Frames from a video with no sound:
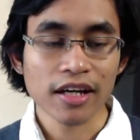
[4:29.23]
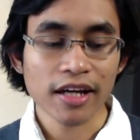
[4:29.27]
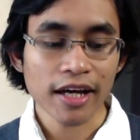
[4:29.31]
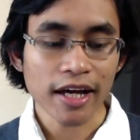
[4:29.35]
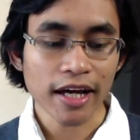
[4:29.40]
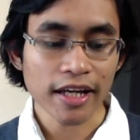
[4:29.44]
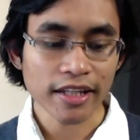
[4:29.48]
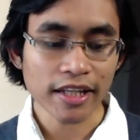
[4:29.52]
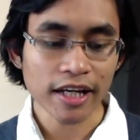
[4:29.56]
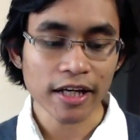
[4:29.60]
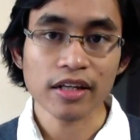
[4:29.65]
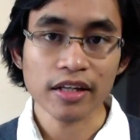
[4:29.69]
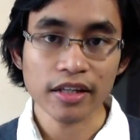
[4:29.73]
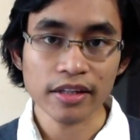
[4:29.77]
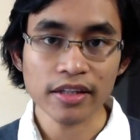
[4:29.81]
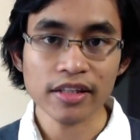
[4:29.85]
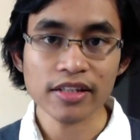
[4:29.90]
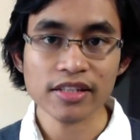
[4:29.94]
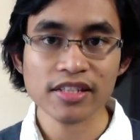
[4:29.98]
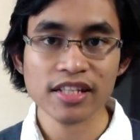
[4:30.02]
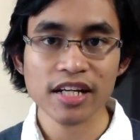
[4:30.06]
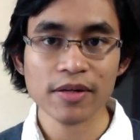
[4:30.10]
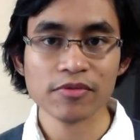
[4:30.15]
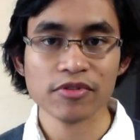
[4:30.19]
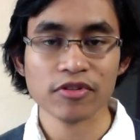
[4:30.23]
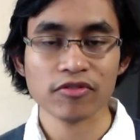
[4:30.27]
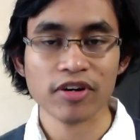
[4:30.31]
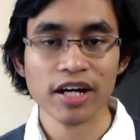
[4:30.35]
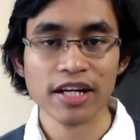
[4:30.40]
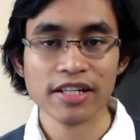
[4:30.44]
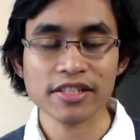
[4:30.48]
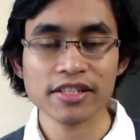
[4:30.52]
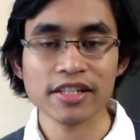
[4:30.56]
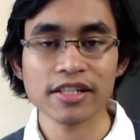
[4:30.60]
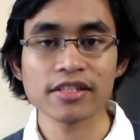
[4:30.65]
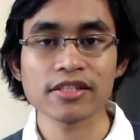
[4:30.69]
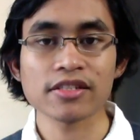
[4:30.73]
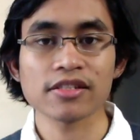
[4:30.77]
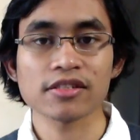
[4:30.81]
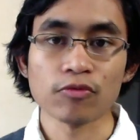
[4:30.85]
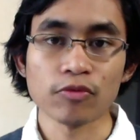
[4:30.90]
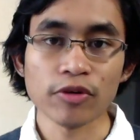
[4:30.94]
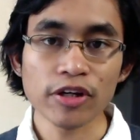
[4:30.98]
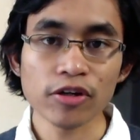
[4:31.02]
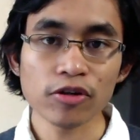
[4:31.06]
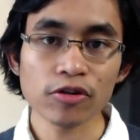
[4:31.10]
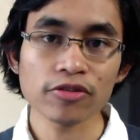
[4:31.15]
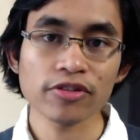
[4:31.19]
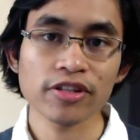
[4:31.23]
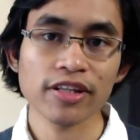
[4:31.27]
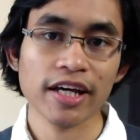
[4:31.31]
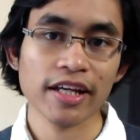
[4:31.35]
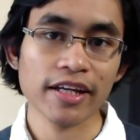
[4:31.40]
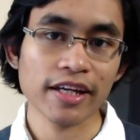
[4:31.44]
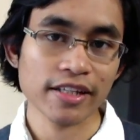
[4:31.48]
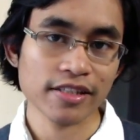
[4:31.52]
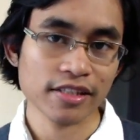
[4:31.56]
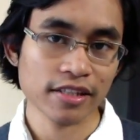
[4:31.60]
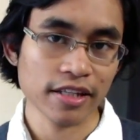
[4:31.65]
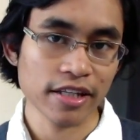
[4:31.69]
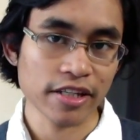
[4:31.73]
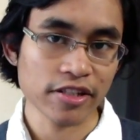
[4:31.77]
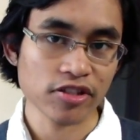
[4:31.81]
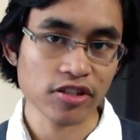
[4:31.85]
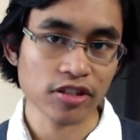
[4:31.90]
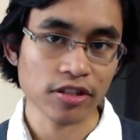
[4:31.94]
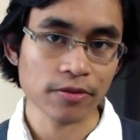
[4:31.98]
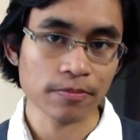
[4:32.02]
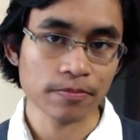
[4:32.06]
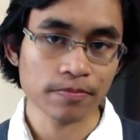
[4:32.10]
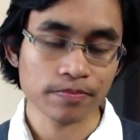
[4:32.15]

and that in these times of crisis, we hold together as a nation.